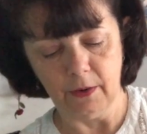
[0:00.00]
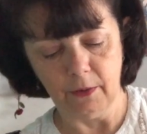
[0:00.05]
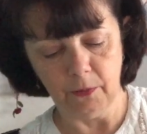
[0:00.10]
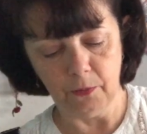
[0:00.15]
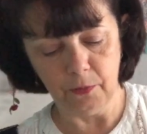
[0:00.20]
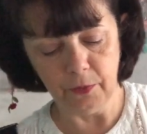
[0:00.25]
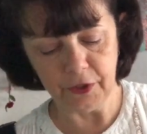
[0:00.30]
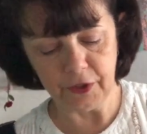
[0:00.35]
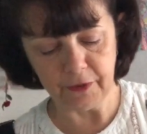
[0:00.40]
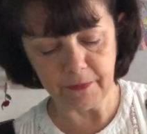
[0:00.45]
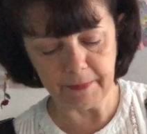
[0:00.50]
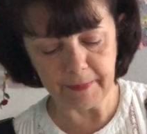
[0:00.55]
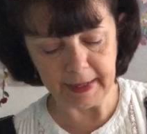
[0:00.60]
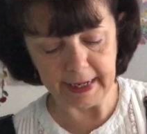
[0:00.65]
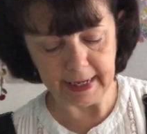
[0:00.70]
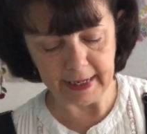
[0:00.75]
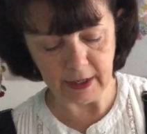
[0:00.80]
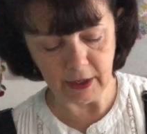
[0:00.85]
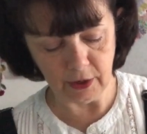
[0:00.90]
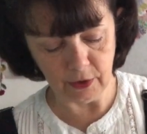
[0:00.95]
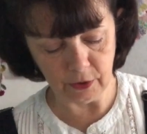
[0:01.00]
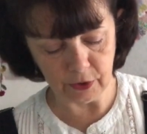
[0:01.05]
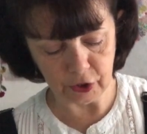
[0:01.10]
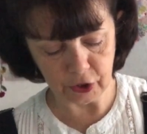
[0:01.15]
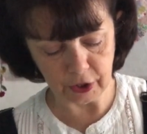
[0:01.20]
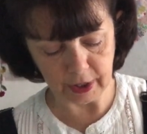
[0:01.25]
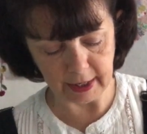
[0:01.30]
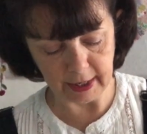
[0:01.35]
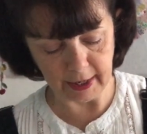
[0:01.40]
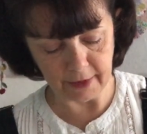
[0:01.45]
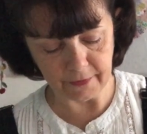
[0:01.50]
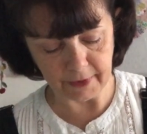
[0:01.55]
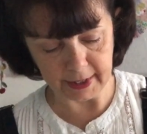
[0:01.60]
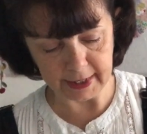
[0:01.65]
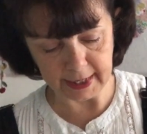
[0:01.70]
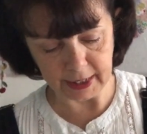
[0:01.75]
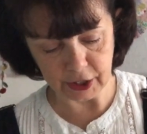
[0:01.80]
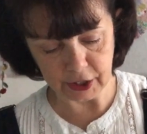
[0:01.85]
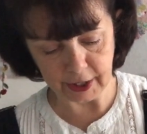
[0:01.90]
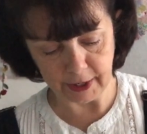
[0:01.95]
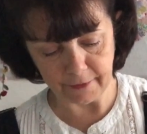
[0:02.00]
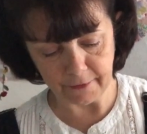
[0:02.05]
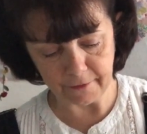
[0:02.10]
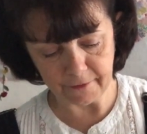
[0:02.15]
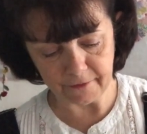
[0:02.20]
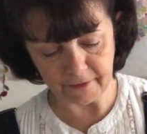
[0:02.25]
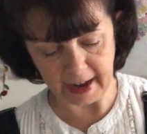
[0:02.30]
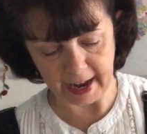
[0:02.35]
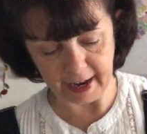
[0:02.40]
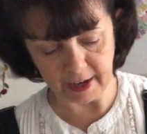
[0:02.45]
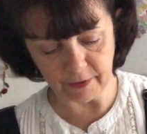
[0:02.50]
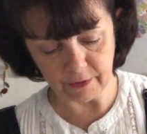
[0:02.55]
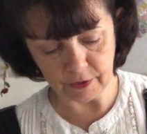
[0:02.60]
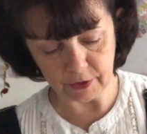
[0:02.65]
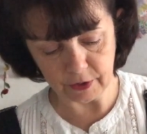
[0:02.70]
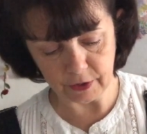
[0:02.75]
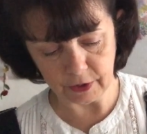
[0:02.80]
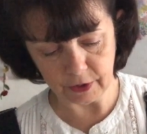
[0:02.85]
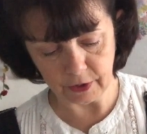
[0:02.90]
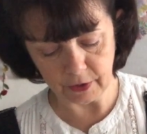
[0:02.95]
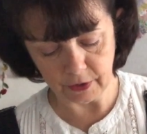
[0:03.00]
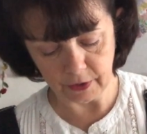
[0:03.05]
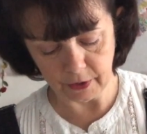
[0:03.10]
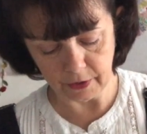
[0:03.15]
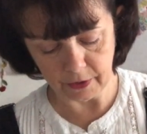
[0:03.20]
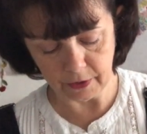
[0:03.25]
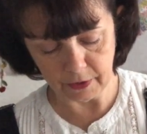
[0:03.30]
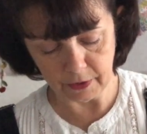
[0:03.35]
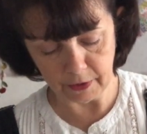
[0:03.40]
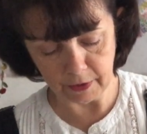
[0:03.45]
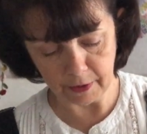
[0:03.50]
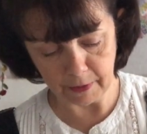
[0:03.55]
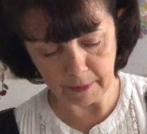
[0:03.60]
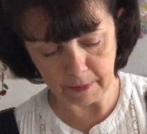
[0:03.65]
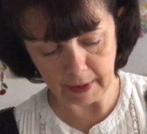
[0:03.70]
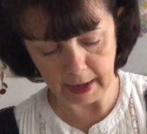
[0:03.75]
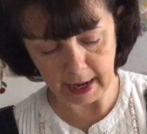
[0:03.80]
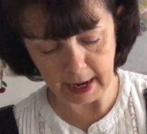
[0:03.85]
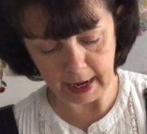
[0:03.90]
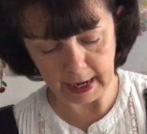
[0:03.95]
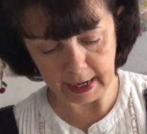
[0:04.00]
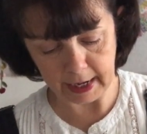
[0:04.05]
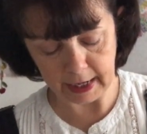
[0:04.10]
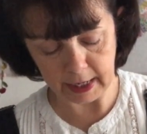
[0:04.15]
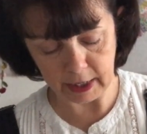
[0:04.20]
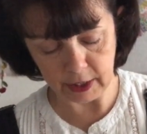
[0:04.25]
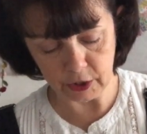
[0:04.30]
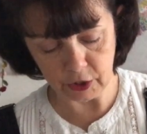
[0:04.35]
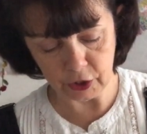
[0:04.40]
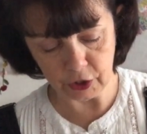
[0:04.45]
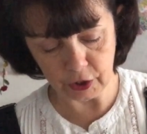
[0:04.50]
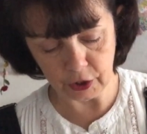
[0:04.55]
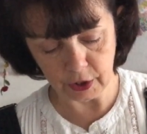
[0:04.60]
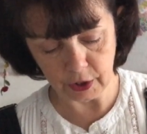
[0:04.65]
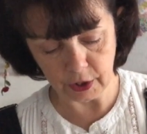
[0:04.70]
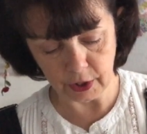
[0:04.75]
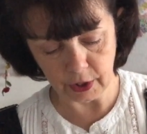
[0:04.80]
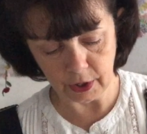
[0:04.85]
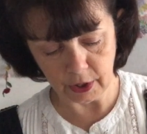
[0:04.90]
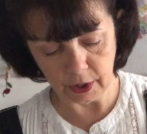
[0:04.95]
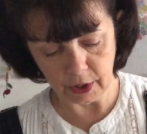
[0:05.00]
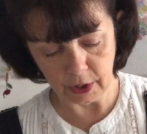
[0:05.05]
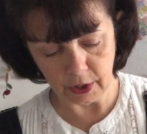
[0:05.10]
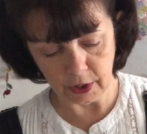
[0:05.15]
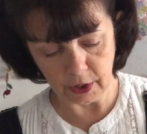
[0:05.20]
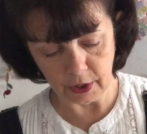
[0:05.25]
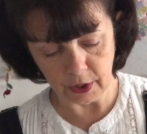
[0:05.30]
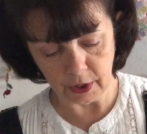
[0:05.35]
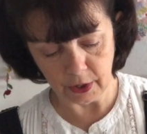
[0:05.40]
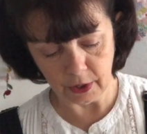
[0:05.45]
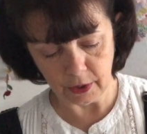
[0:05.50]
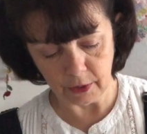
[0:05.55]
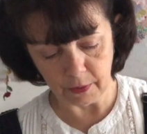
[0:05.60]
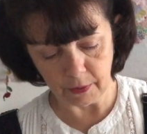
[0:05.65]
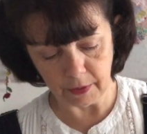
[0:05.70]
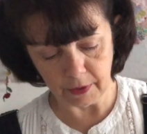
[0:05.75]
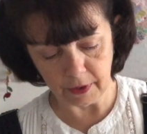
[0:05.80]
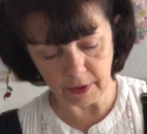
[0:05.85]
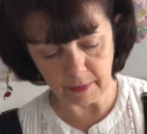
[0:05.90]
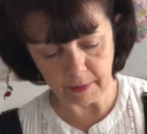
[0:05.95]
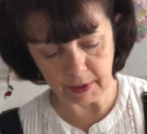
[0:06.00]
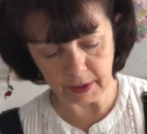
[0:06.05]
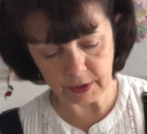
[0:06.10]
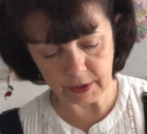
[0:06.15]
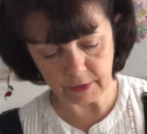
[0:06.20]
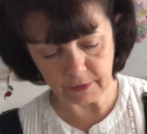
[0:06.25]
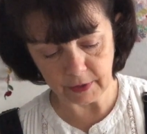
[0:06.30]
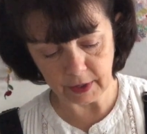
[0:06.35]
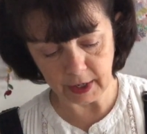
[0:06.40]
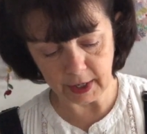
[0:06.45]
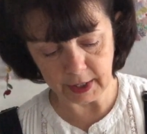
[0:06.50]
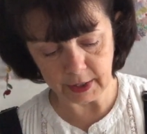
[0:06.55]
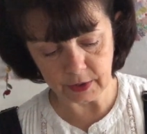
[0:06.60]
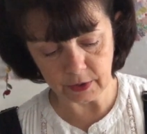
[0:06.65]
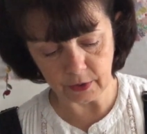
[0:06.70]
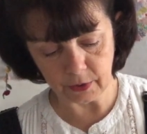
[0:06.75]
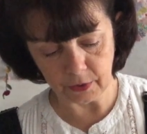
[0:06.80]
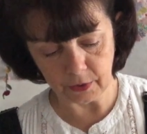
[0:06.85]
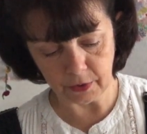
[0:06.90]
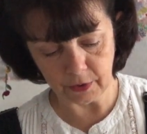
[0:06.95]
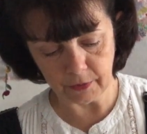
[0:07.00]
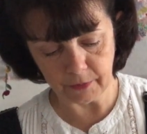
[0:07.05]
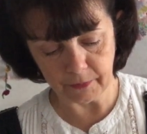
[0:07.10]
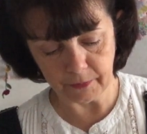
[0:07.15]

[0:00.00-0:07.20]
Would have been logical if I'd actually found the page with the butterflies on.